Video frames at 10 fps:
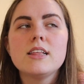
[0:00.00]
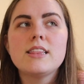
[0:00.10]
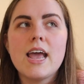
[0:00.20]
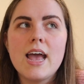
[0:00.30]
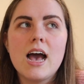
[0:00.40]

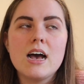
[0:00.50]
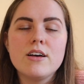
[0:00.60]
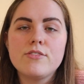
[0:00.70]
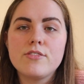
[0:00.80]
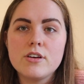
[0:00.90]
they
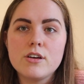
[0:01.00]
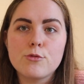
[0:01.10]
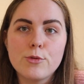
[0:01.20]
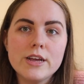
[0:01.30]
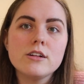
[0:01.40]
have
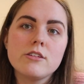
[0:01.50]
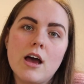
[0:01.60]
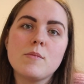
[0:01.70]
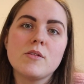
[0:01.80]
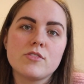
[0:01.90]

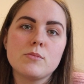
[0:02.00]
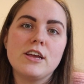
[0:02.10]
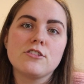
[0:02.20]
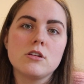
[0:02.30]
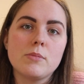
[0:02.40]
real-time
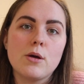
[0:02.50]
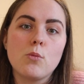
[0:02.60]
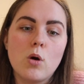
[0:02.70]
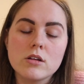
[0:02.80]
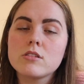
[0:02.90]
information about
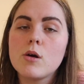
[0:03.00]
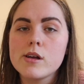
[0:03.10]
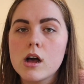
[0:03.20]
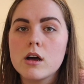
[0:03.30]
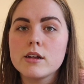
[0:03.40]
what's
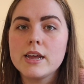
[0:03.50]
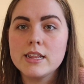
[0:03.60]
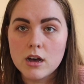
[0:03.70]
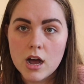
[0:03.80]
going on in the